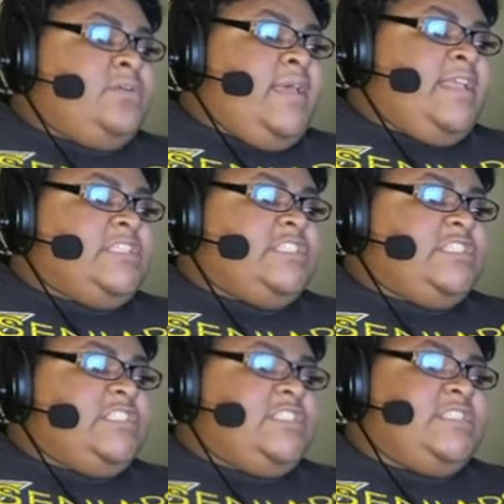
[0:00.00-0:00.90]
and
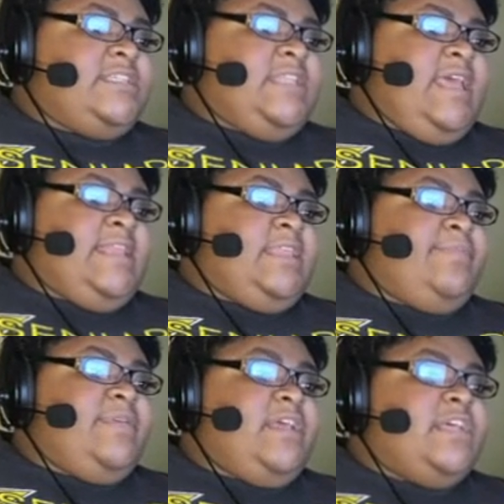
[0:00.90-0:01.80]
she just doesn't like them
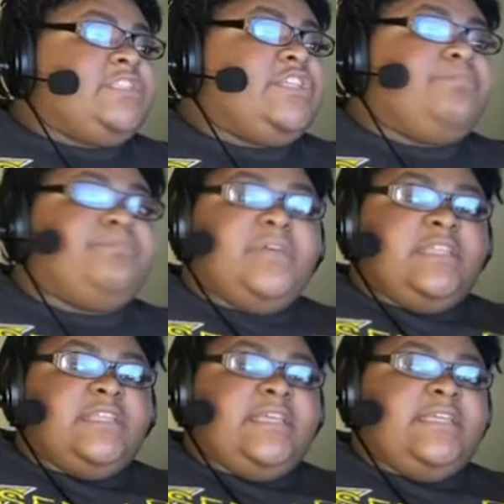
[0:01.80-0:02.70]
because they're
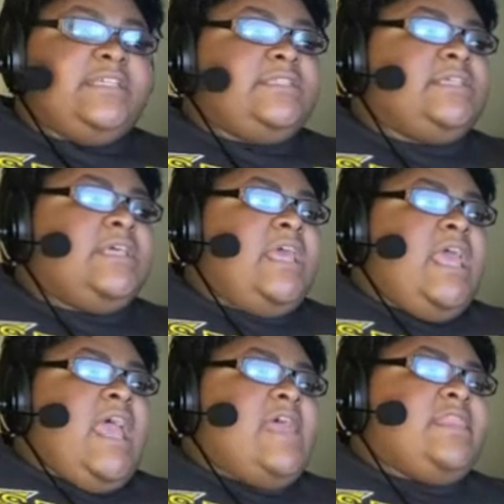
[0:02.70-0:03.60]
bullies.
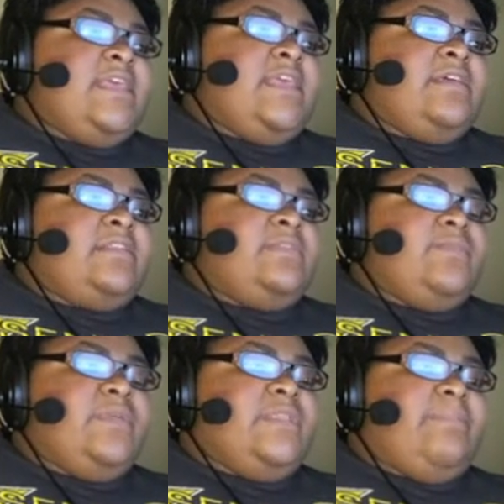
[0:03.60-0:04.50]
And then
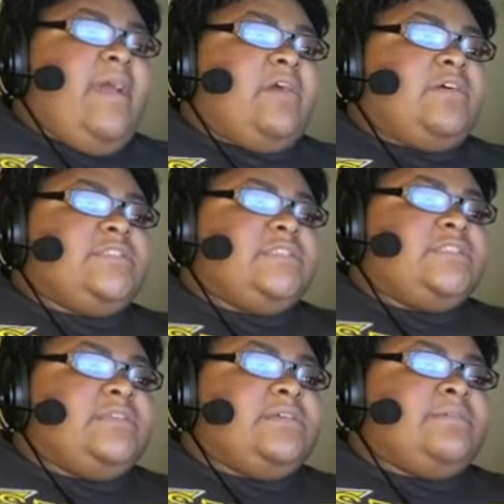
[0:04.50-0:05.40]
with the power
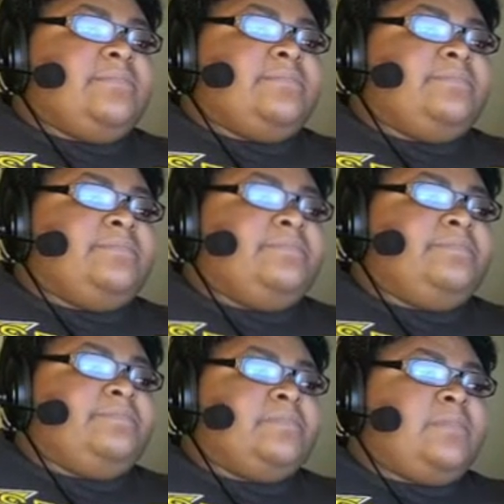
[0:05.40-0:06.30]
system
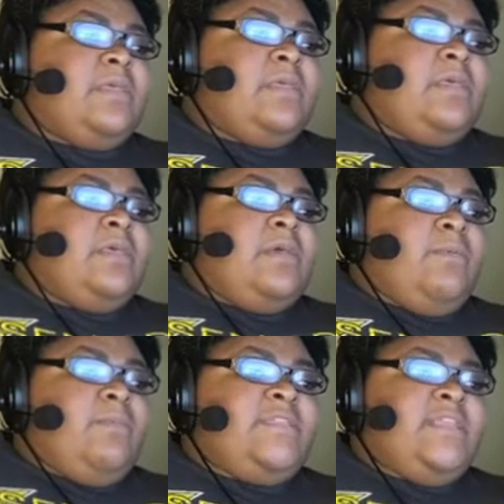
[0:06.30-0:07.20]

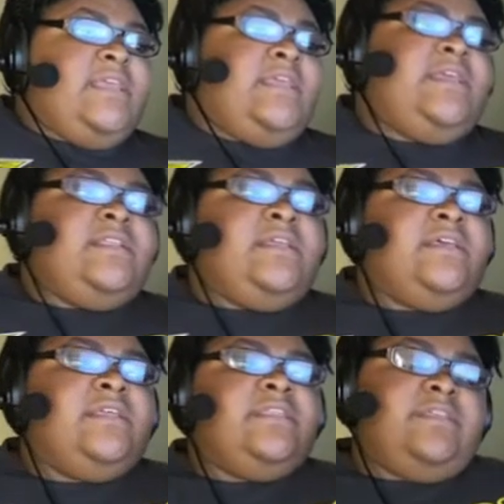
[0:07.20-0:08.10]
within
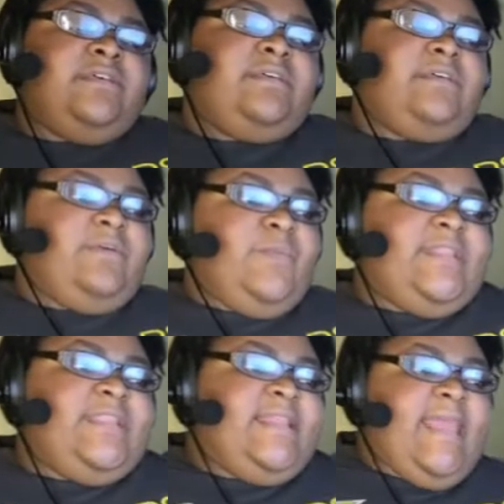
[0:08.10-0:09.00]
the
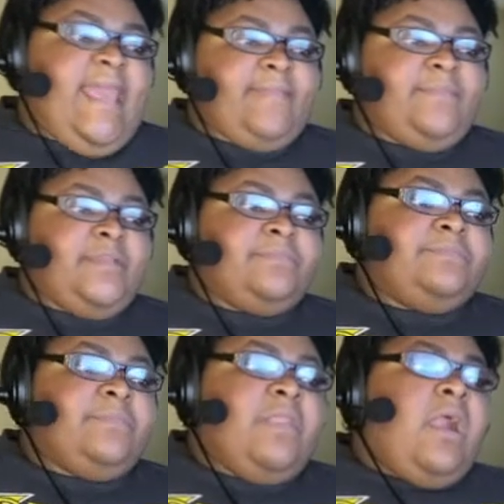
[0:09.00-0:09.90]
Wigden Academy.
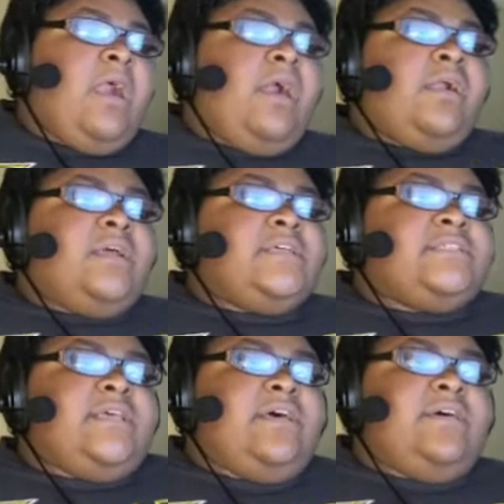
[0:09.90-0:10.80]

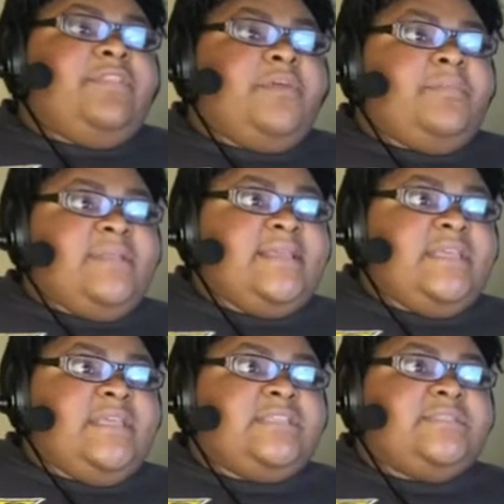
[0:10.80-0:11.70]
So they're
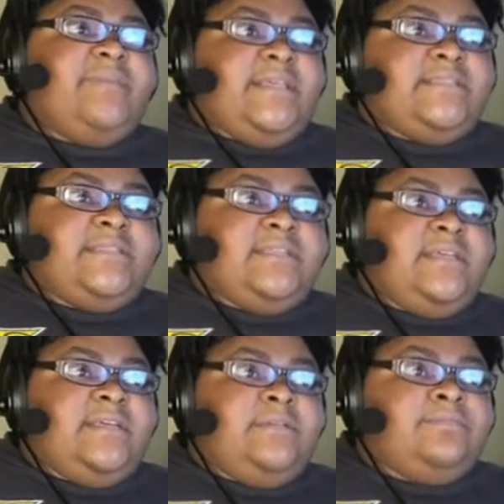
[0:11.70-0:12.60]
bullies
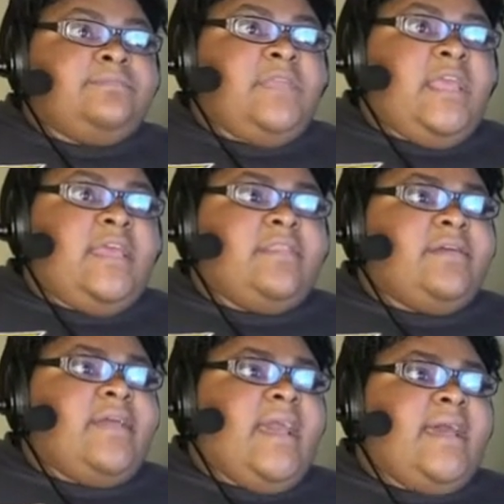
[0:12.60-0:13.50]
basically, and
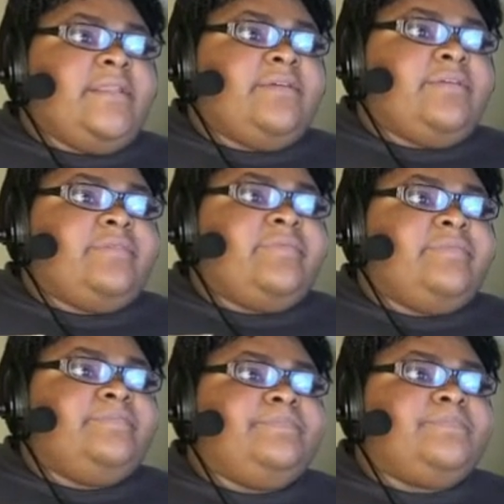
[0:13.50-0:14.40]
they're kind of
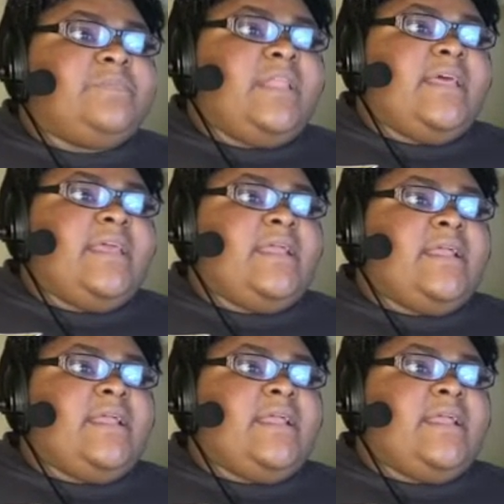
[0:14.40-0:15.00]
like,